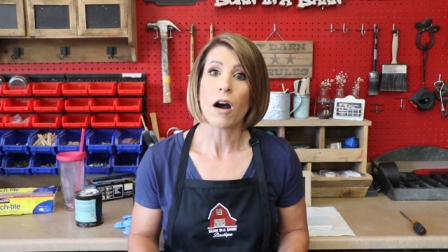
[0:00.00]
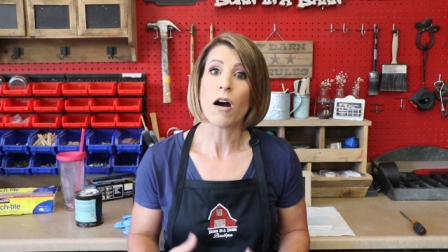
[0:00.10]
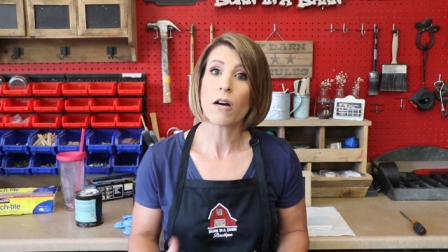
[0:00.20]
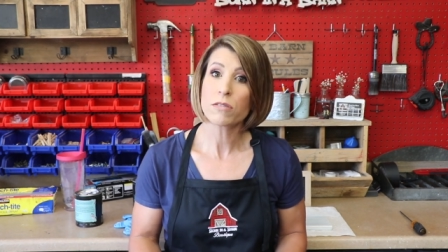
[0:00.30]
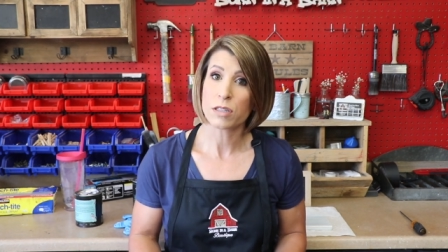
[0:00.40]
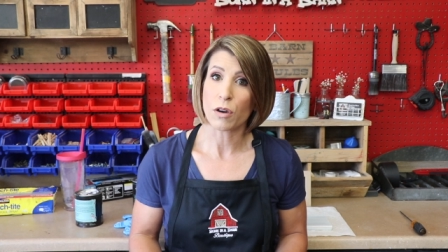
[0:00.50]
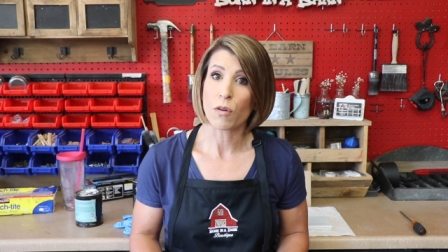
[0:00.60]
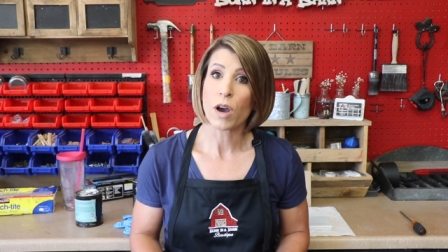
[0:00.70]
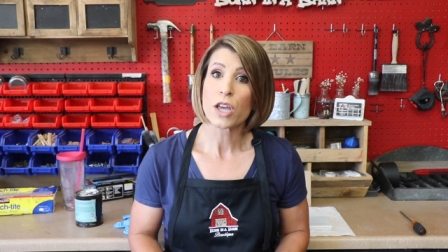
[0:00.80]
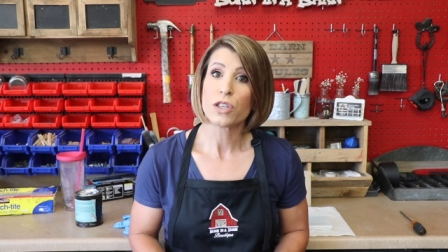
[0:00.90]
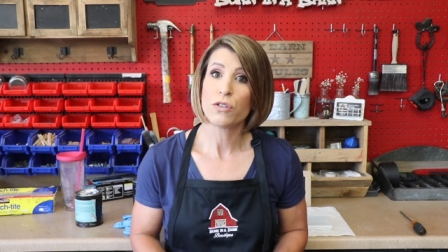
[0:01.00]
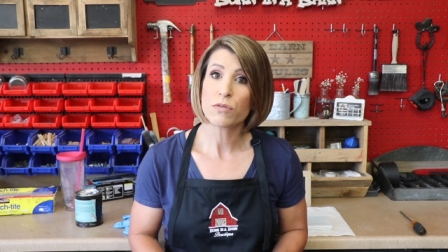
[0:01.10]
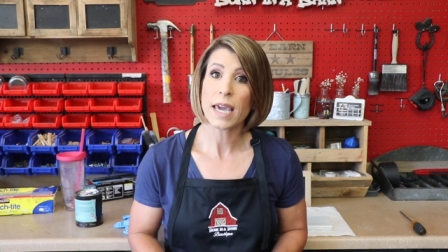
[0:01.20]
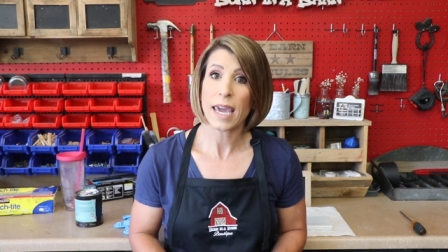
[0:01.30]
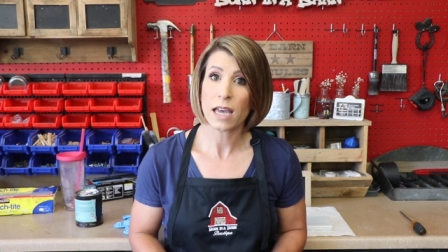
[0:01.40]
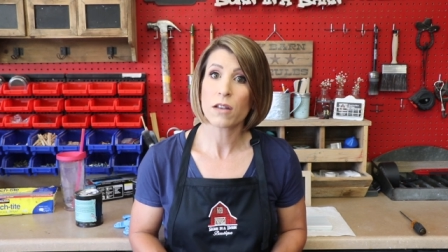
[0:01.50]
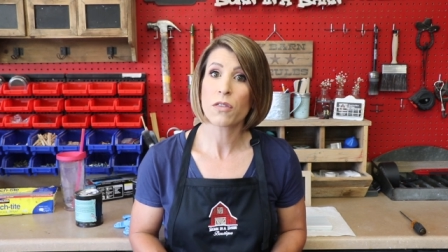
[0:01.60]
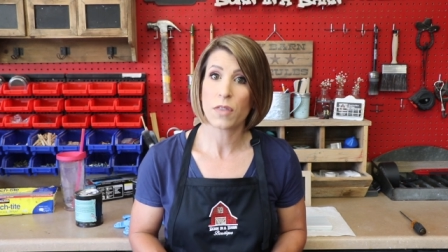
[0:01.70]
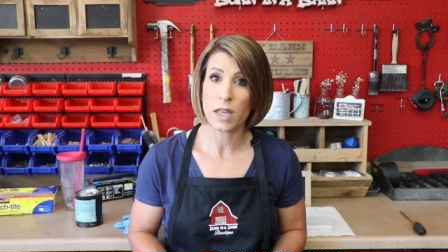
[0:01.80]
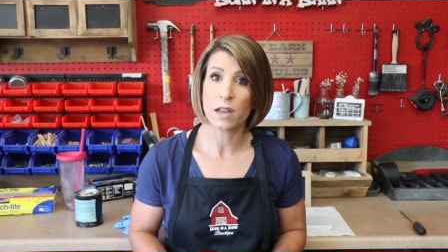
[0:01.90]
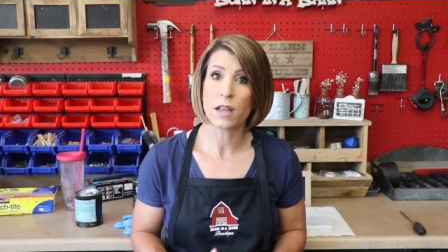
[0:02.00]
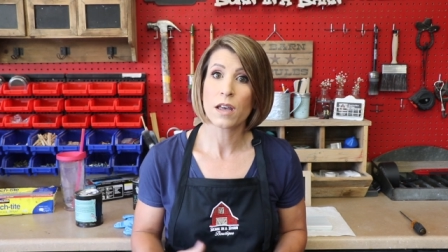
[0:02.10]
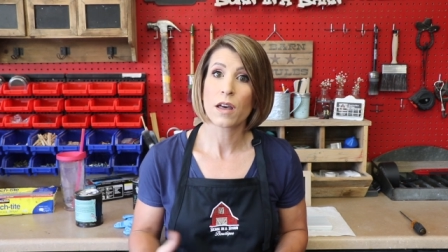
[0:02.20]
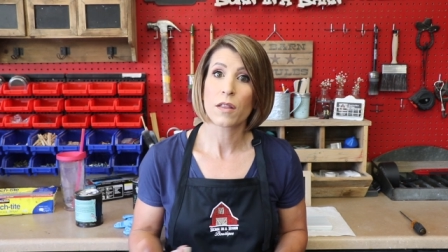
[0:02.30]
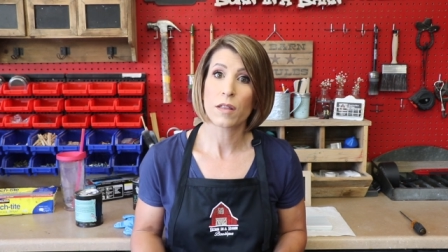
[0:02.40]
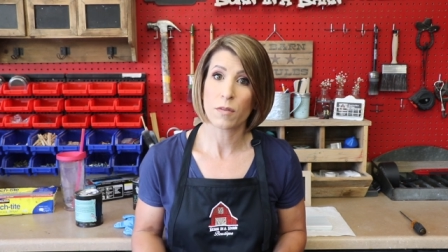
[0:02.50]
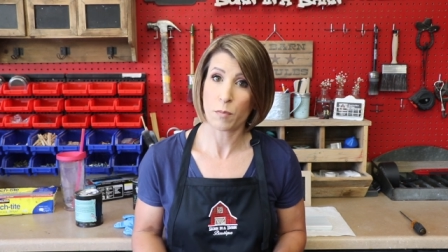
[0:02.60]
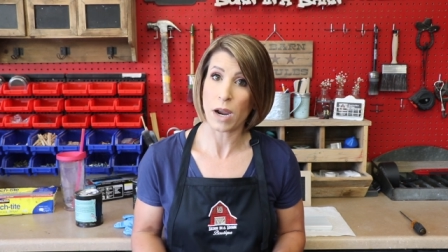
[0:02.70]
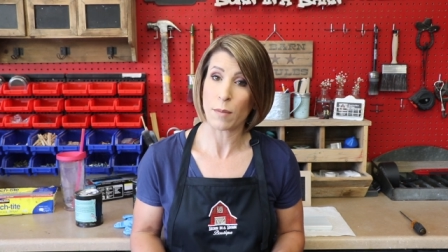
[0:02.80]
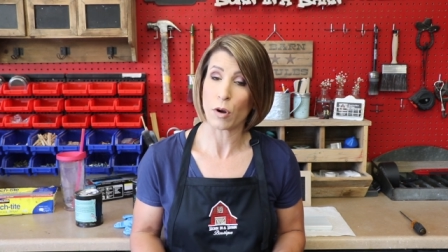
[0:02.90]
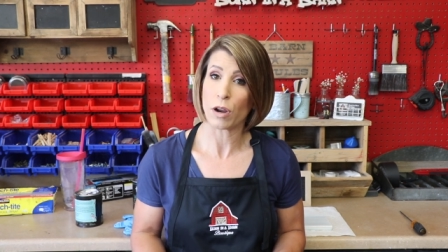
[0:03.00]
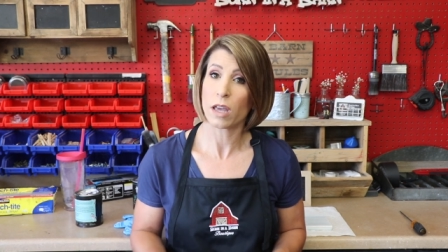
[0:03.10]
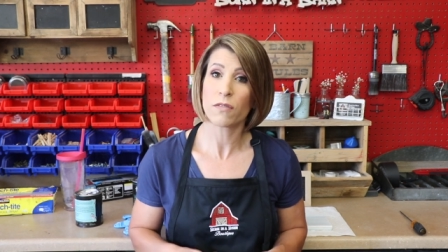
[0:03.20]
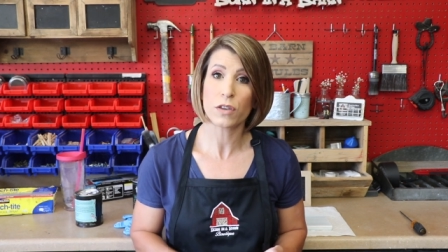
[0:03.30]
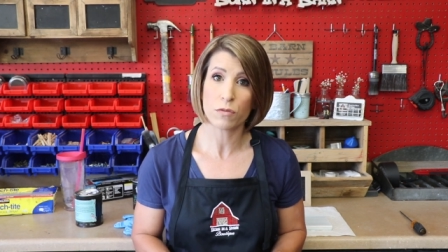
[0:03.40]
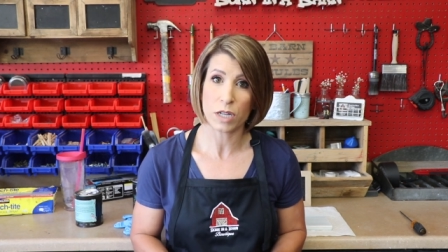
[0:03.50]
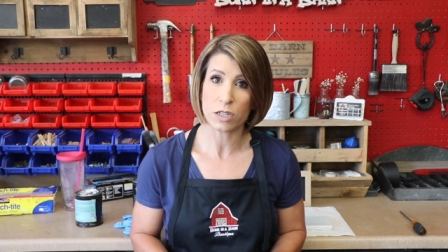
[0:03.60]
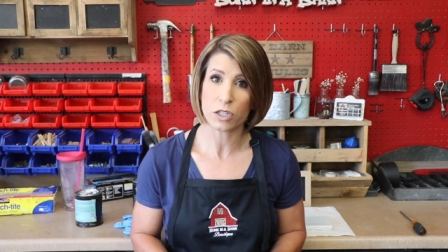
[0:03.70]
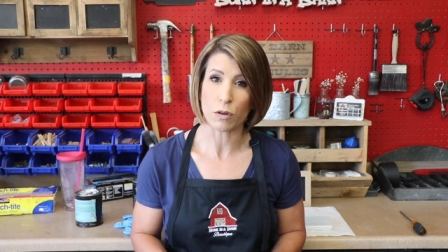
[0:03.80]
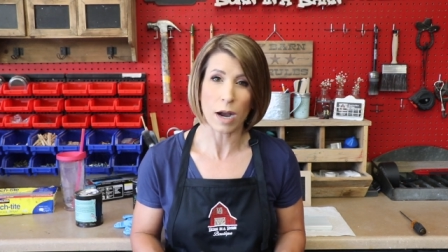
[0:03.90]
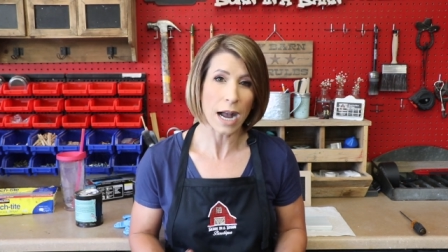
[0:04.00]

Also, you can thin the primer if you need to.